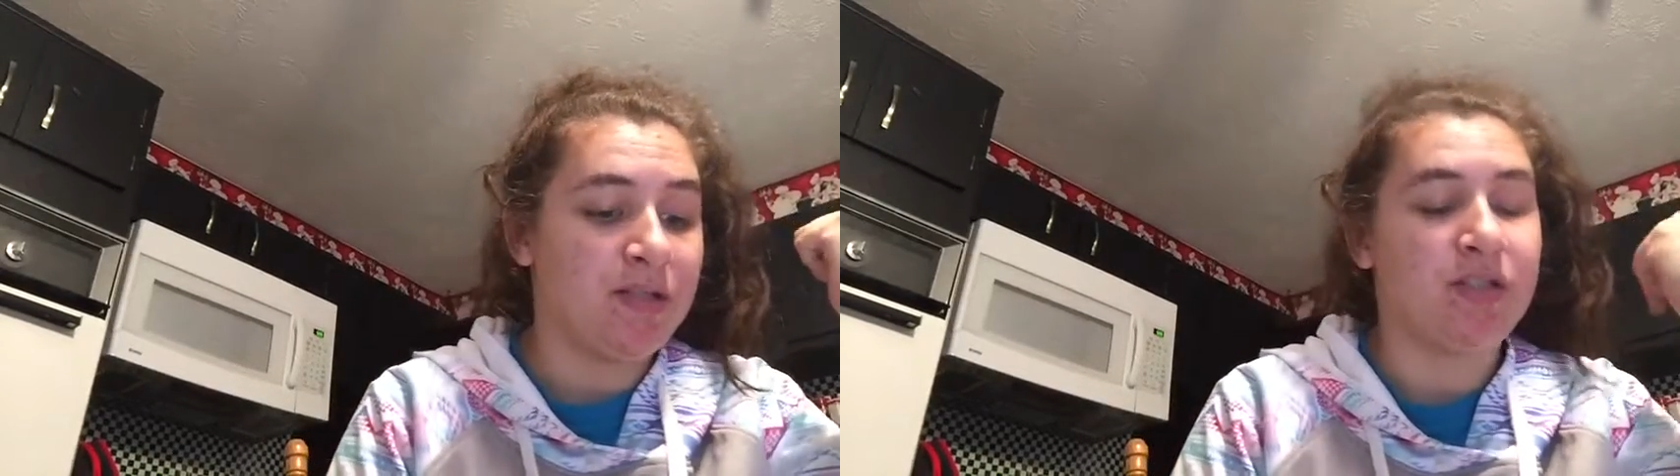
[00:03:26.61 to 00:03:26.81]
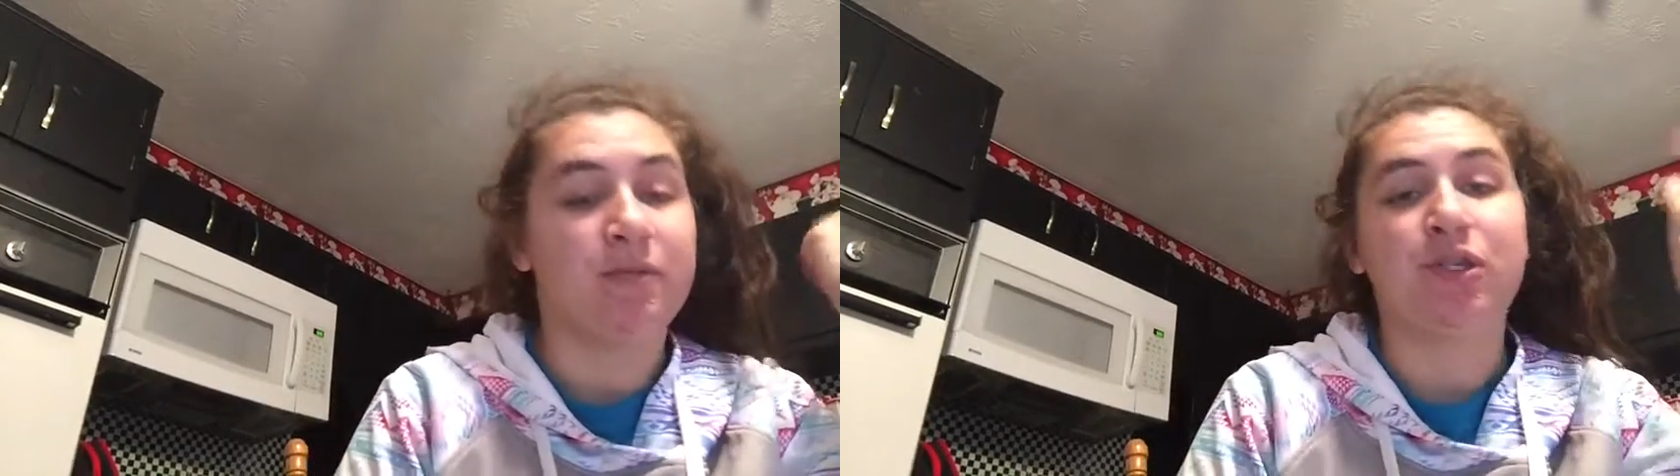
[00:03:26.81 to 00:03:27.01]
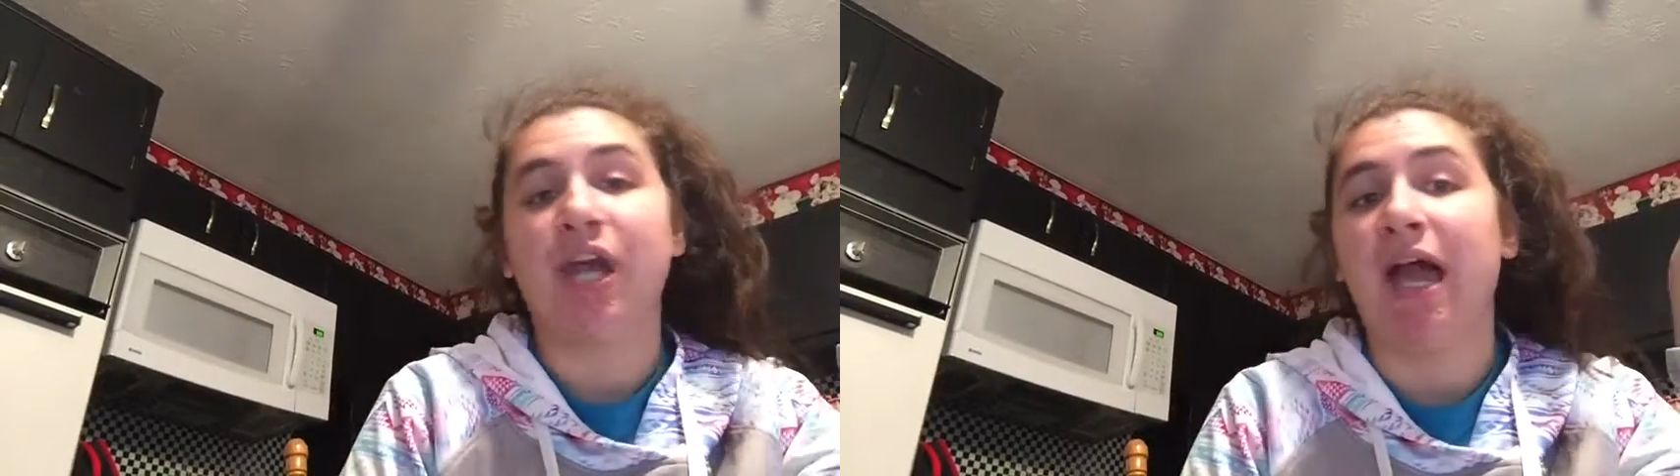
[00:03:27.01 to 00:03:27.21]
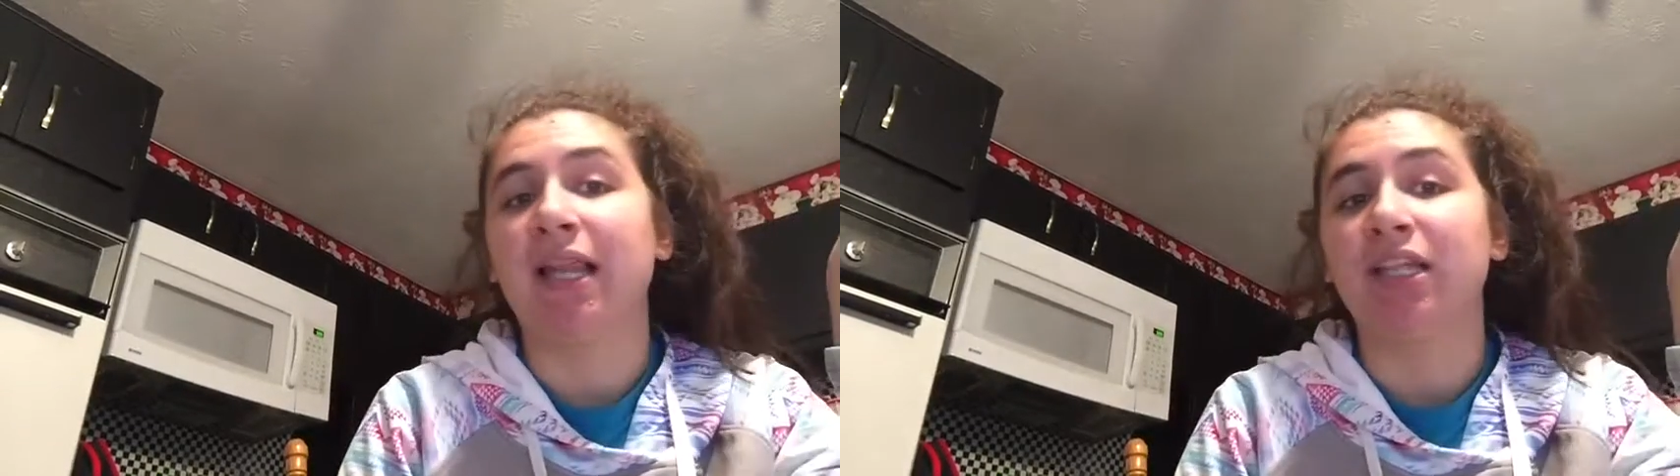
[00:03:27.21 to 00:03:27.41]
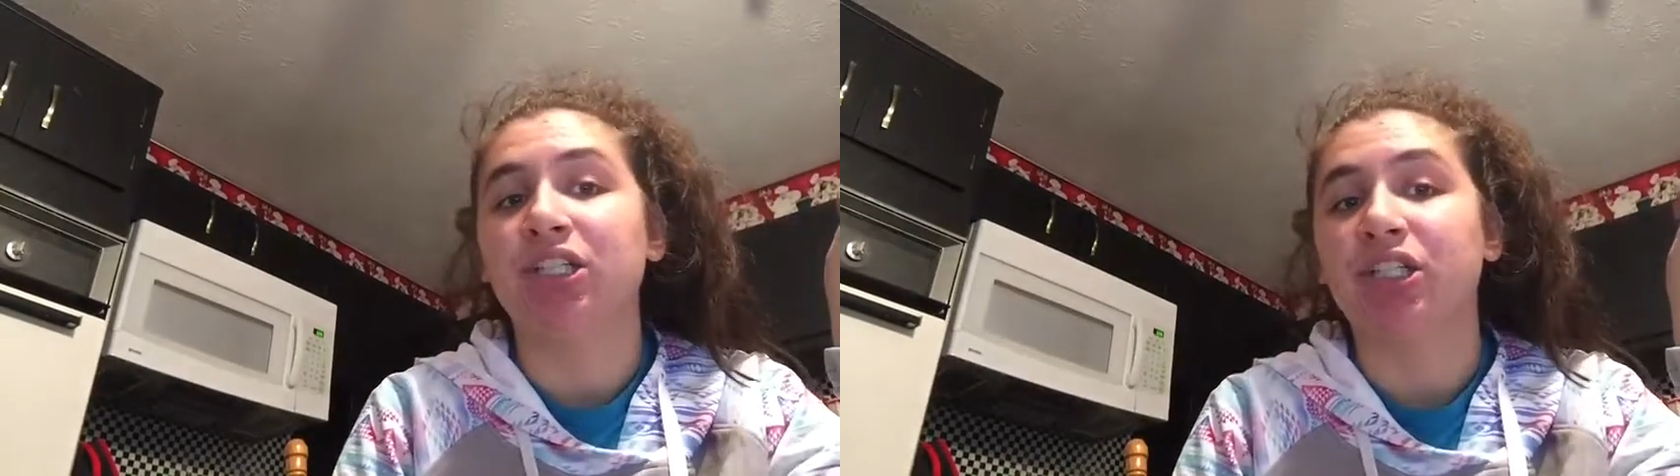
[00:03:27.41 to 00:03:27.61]
or some
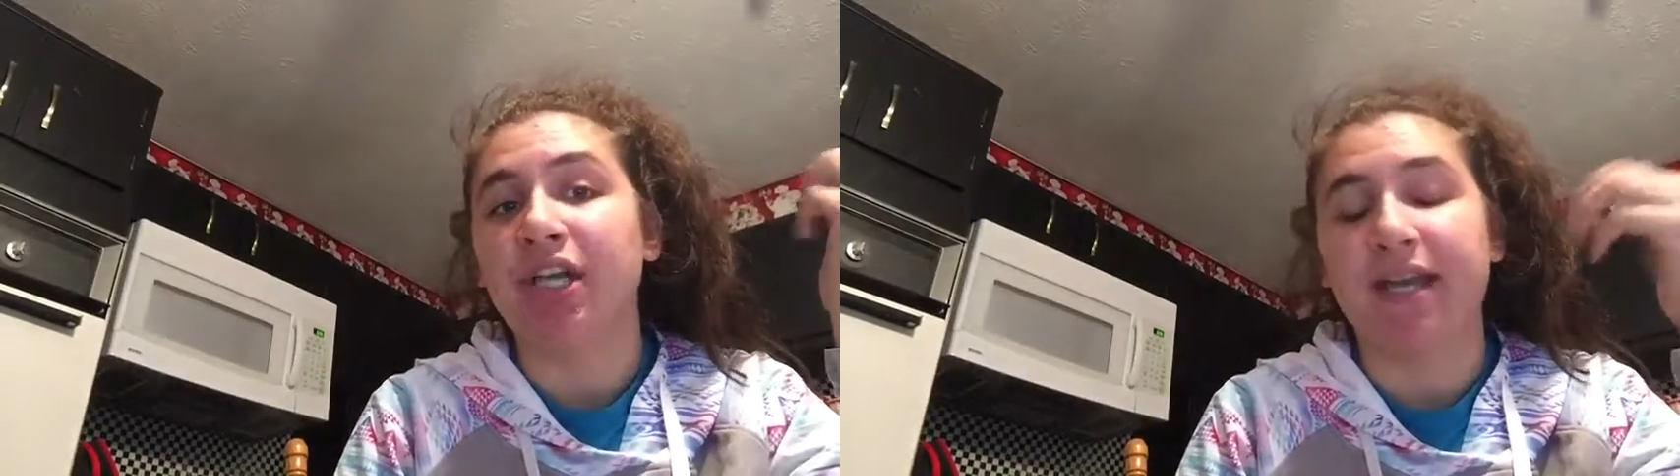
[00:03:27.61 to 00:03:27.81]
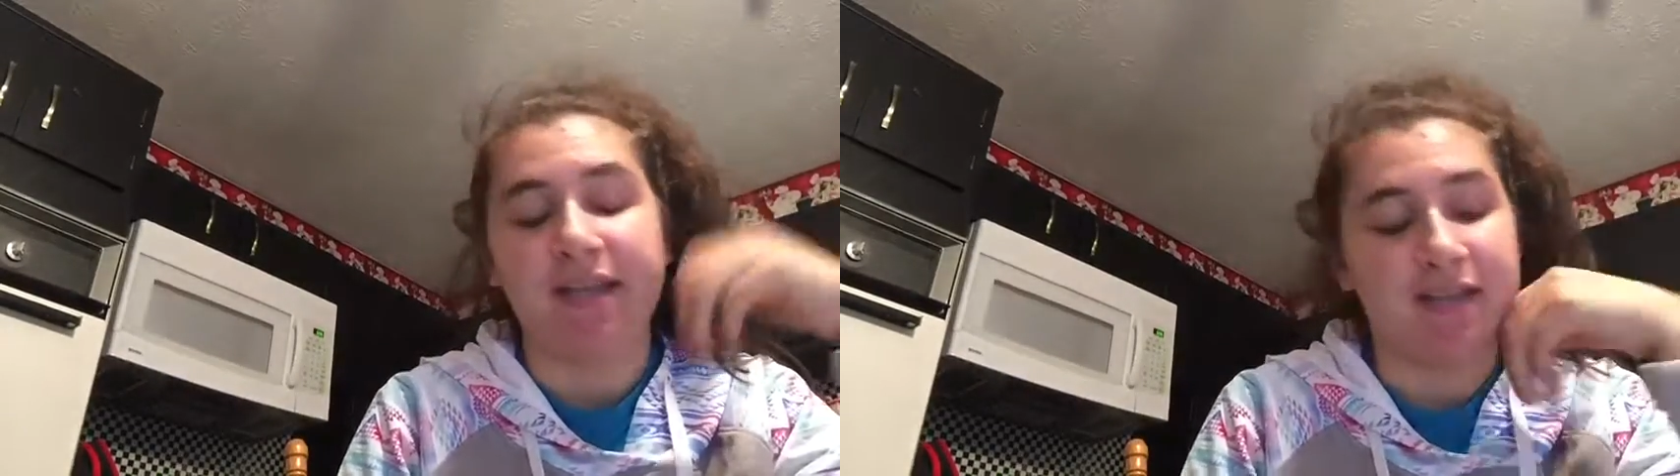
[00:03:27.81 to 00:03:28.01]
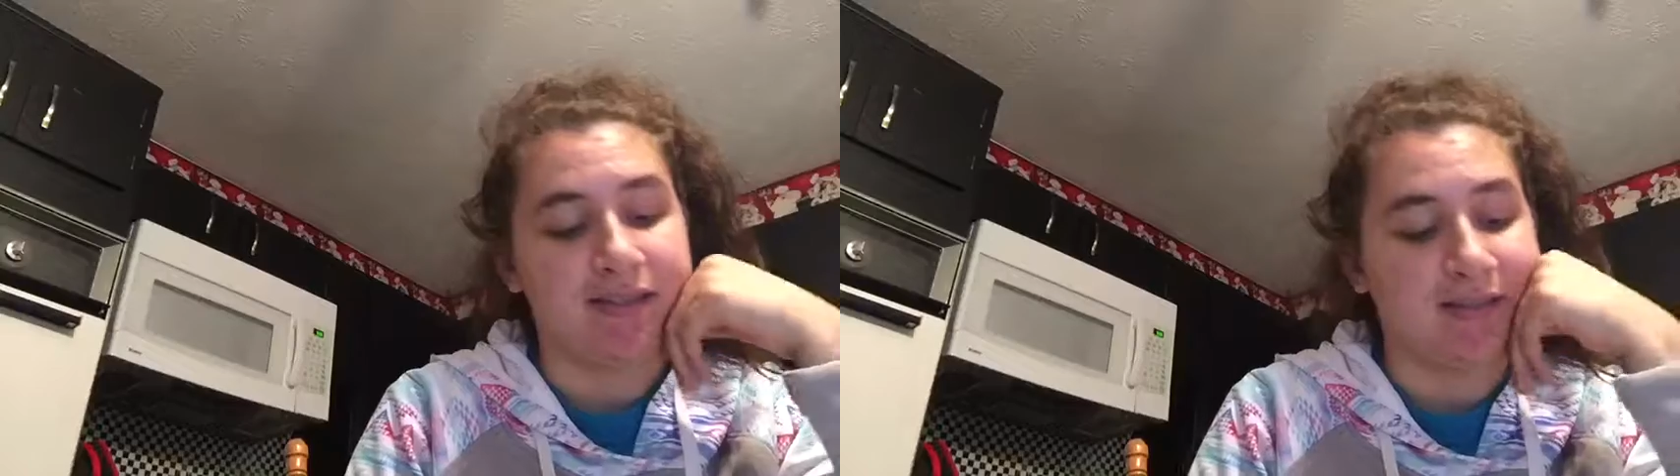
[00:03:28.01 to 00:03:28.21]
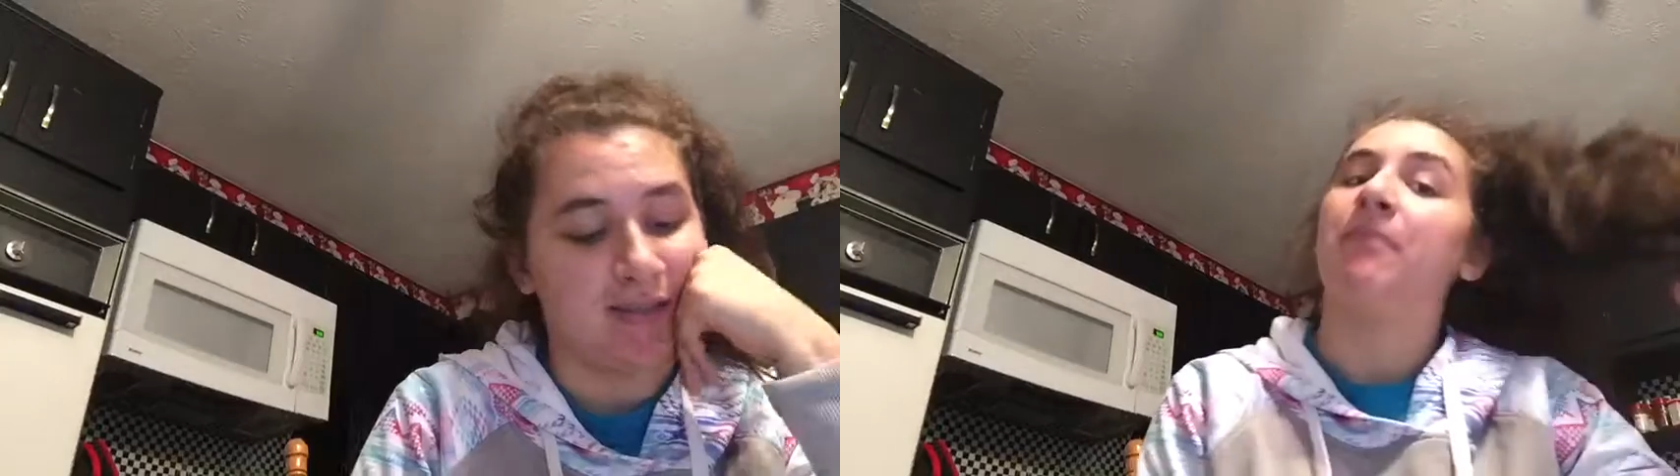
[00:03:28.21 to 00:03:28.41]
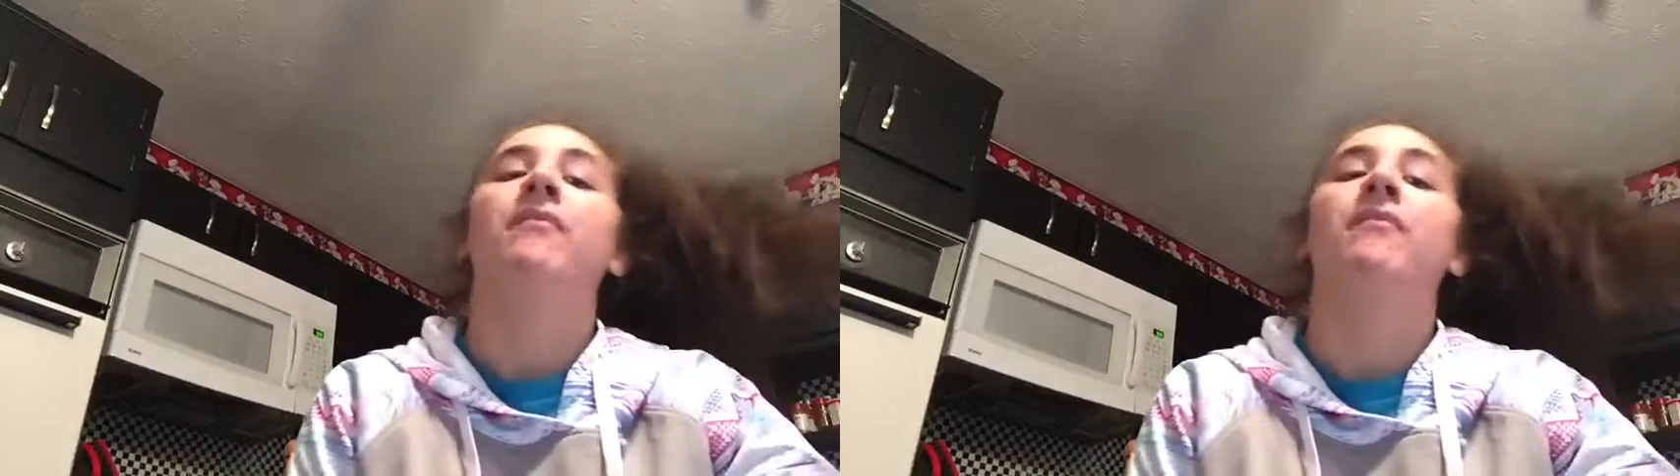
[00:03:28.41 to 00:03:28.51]
challenges.